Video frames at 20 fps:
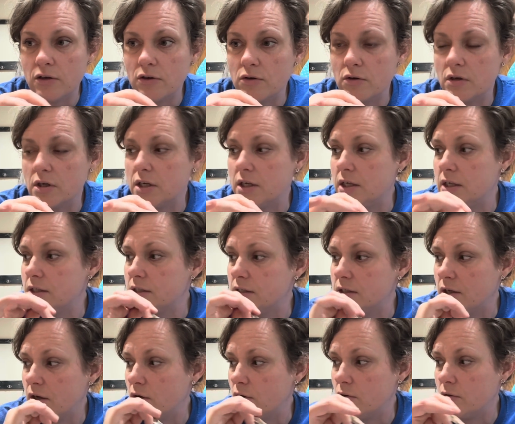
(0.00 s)
grease,
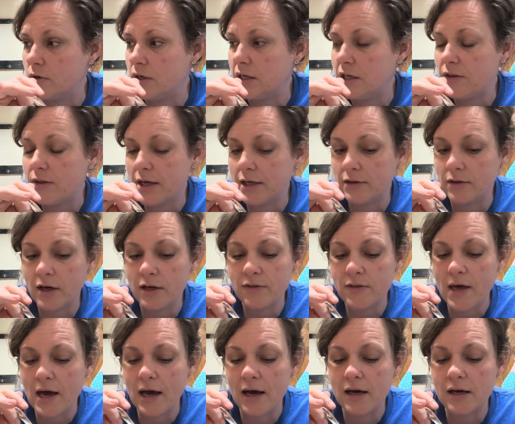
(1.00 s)
no anything like
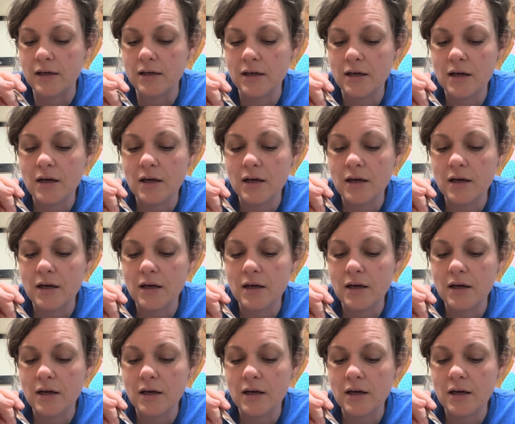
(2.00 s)
that.